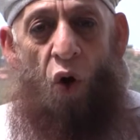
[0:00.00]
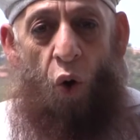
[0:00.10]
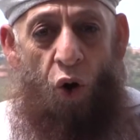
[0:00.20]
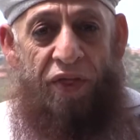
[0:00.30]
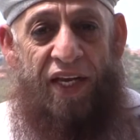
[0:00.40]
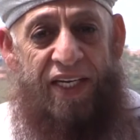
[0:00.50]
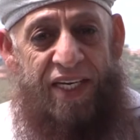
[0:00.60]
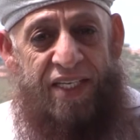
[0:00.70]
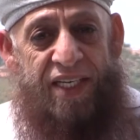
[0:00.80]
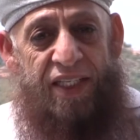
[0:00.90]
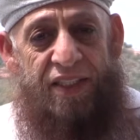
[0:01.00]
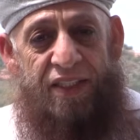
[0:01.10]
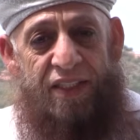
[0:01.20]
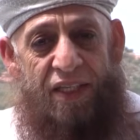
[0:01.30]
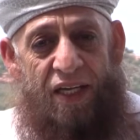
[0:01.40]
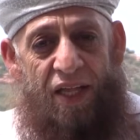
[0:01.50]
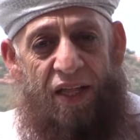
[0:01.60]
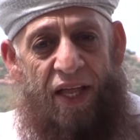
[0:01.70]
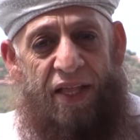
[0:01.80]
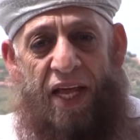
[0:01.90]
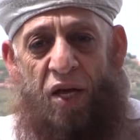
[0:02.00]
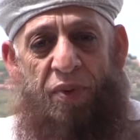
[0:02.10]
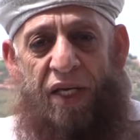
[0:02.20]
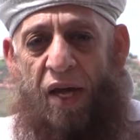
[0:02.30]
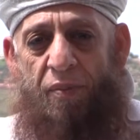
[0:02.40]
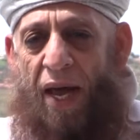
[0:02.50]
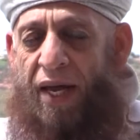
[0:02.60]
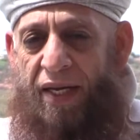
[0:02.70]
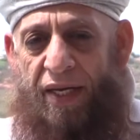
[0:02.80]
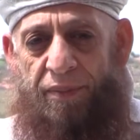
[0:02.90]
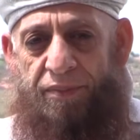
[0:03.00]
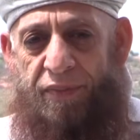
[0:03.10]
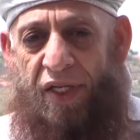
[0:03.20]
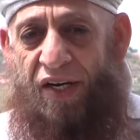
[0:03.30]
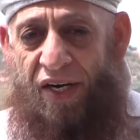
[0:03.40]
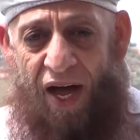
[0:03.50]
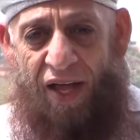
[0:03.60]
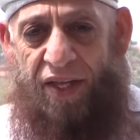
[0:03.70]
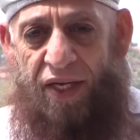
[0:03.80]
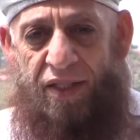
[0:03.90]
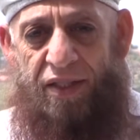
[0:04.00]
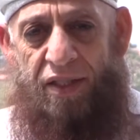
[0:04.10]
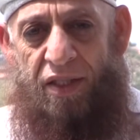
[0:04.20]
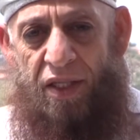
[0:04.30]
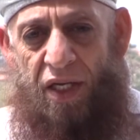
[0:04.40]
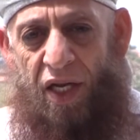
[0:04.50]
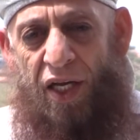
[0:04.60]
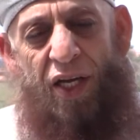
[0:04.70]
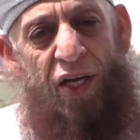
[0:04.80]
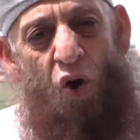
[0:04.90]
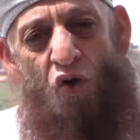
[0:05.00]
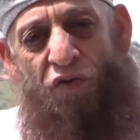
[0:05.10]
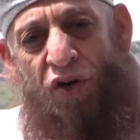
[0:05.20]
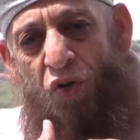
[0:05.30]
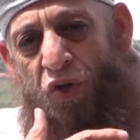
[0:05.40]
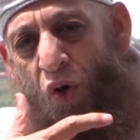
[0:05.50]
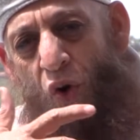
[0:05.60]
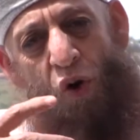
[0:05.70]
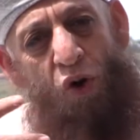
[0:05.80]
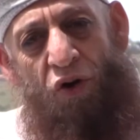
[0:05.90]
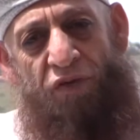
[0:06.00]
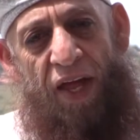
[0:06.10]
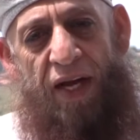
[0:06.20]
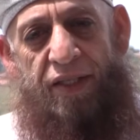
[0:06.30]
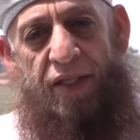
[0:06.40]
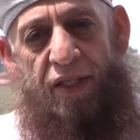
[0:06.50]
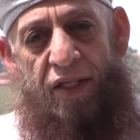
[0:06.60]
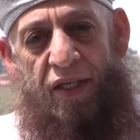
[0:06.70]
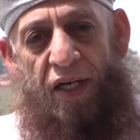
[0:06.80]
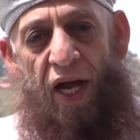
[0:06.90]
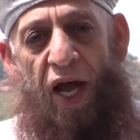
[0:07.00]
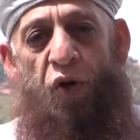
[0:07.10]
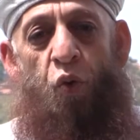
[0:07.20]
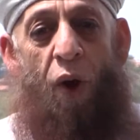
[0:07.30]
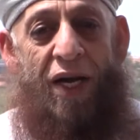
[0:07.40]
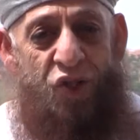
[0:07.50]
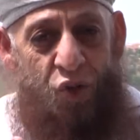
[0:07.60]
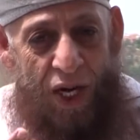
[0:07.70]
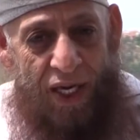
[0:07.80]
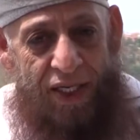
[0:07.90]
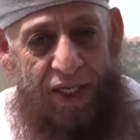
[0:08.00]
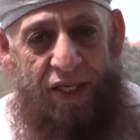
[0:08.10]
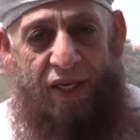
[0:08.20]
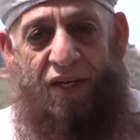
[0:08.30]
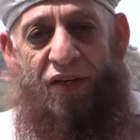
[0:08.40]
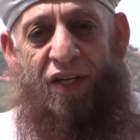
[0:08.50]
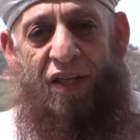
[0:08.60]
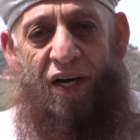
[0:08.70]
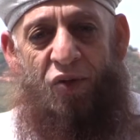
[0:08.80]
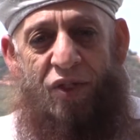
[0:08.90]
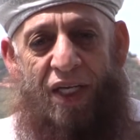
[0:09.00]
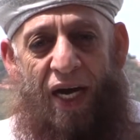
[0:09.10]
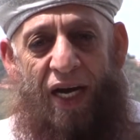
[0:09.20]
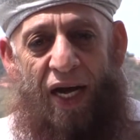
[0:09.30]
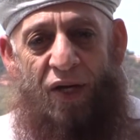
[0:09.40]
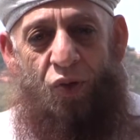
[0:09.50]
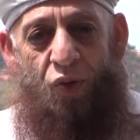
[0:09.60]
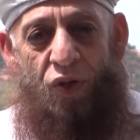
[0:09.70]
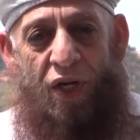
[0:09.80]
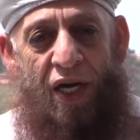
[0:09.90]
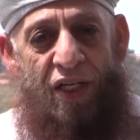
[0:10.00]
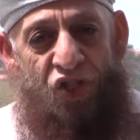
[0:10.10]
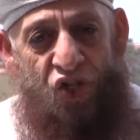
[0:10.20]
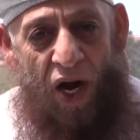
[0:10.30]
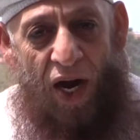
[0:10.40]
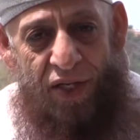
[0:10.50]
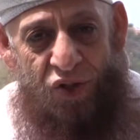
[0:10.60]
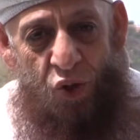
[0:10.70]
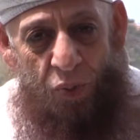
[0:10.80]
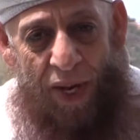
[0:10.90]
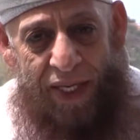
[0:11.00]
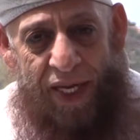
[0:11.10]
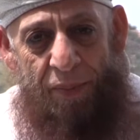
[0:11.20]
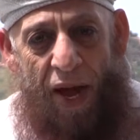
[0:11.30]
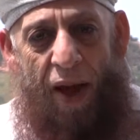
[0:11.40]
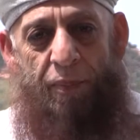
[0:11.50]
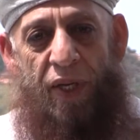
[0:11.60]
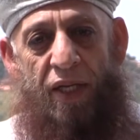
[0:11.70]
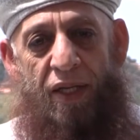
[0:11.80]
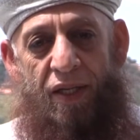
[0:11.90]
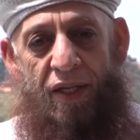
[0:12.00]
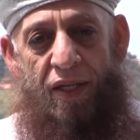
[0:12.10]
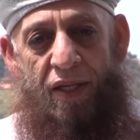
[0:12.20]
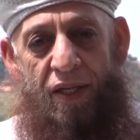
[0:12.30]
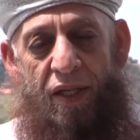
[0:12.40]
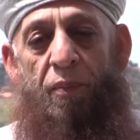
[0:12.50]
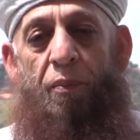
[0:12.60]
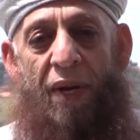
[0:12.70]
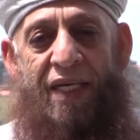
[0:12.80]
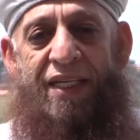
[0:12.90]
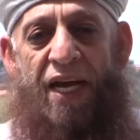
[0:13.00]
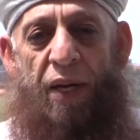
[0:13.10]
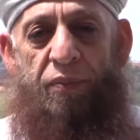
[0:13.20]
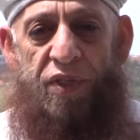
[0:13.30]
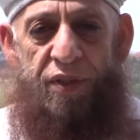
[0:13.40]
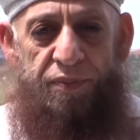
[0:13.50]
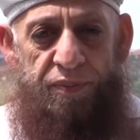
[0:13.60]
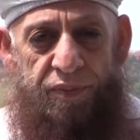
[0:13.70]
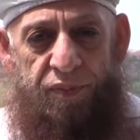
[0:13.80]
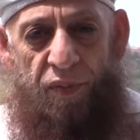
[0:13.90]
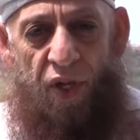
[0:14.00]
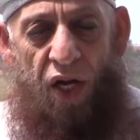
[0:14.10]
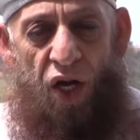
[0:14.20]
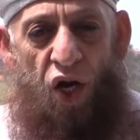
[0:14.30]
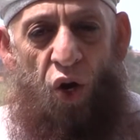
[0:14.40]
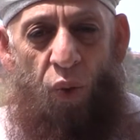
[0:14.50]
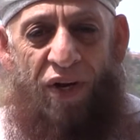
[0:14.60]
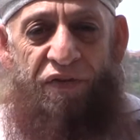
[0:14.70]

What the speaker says: or the reason that they became angry. Rather, he overlooked all of that and went to Ali radiallahu ta'ala anhu, trying to make him happy. Many times, when